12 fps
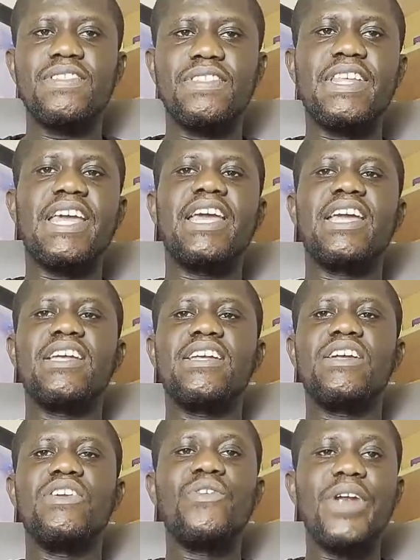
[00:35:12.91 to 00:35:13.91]
the
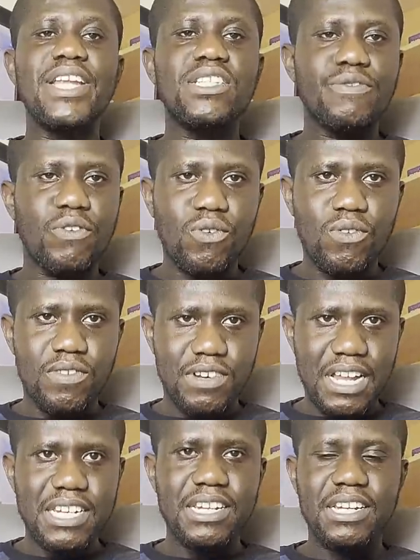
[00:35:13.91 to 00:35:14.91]
rate for
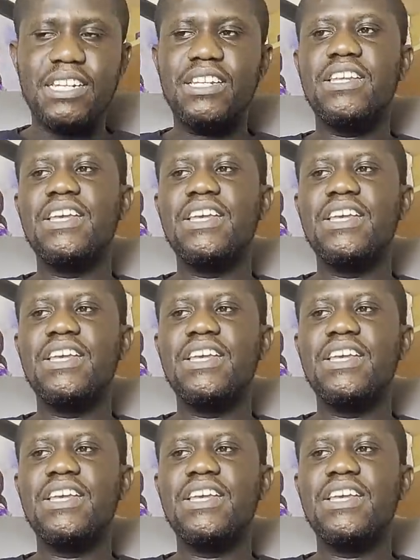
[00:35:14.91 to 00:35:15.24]
London.